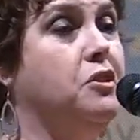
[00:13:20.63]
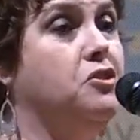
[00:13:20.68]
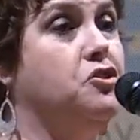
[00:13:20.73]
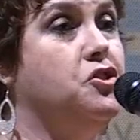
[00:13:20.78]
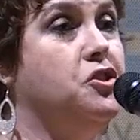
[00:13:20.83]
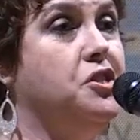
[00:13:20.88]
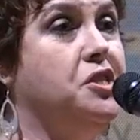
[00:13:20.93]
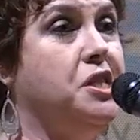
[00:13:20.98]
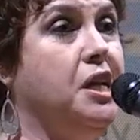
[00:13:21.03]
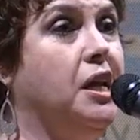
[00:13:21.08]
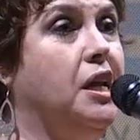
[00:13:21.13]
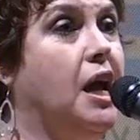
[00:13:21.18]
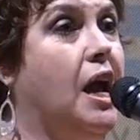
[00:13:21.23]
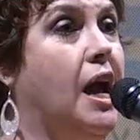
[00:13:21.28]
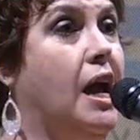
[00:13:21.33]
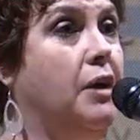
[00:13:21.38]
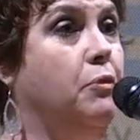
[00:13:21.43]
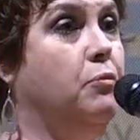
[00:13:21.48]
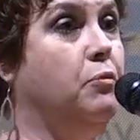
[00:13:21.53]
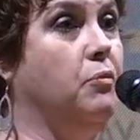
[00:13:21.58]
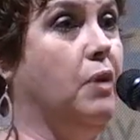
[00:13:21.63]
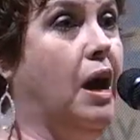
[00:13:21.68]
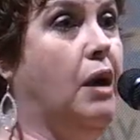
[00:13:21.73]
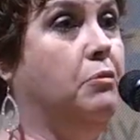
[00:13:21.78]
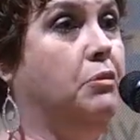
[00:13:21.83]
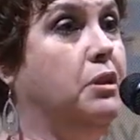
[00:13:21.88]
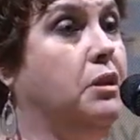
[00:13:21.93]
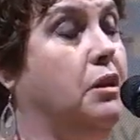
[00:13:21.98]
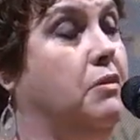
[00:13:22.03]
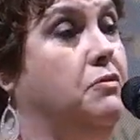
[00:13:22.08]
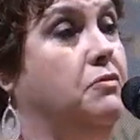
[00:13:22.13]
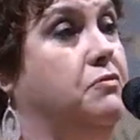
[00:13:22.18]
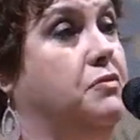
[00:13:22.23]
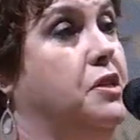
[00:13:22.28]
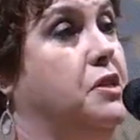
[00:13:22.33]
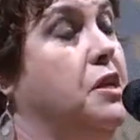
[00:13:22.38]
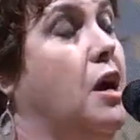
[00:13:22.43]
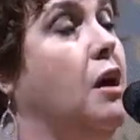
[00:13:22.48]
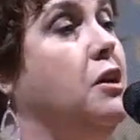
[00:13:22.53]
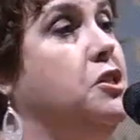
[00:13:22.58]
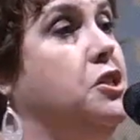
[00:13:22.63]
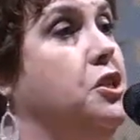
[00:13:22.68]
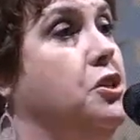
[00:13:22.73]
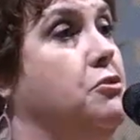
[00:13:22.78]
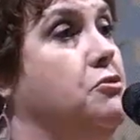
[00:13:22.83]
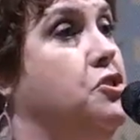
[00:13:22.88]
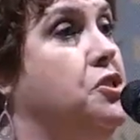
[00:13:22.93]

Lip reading: And she said, I would love to talk to you.